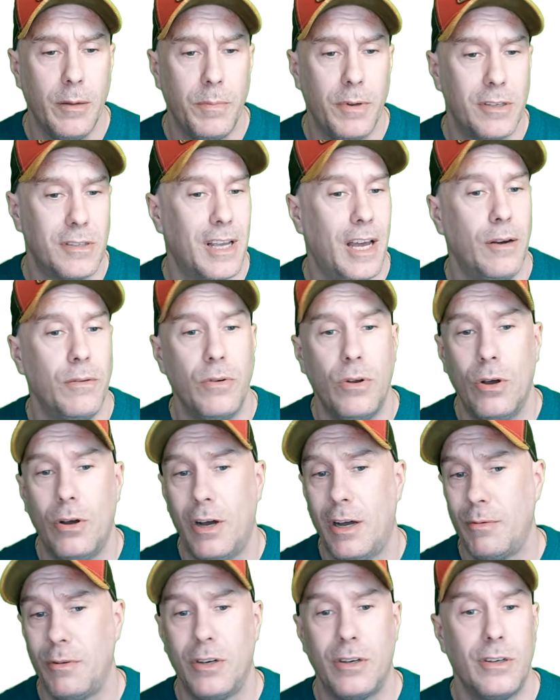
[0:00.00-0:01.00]
because I don't know
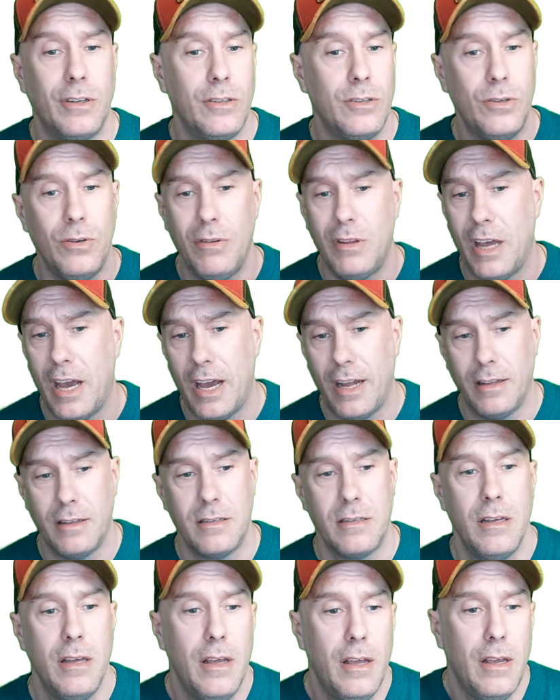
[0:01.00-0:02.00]
how you're going to do
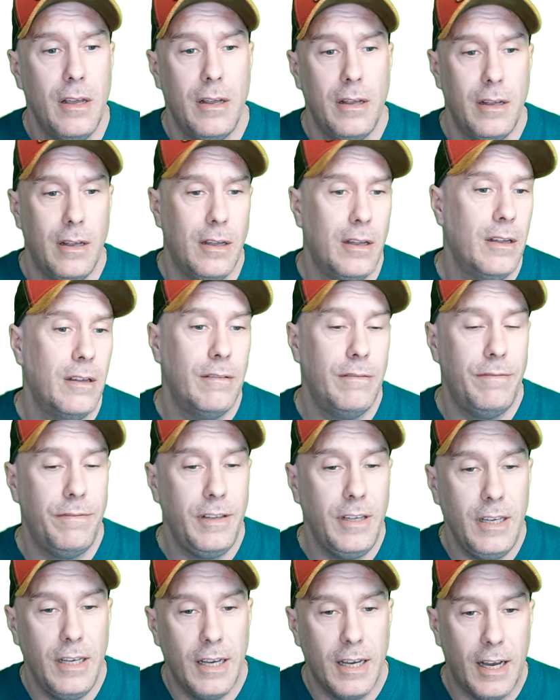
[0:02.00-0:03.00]
that
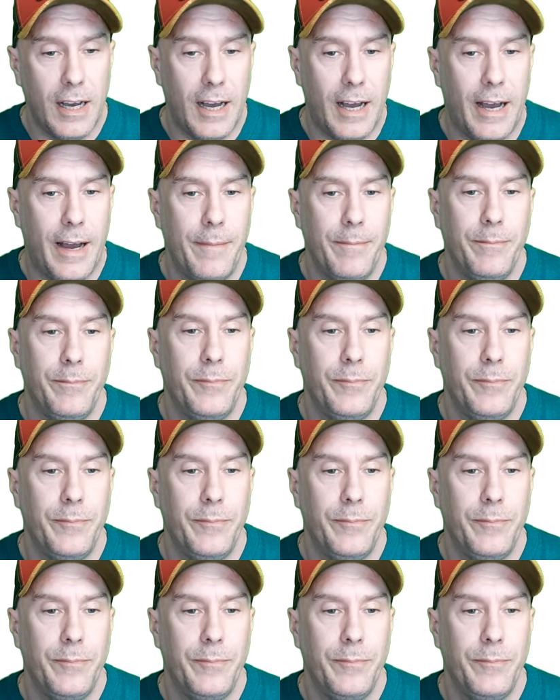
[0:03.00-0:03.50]
via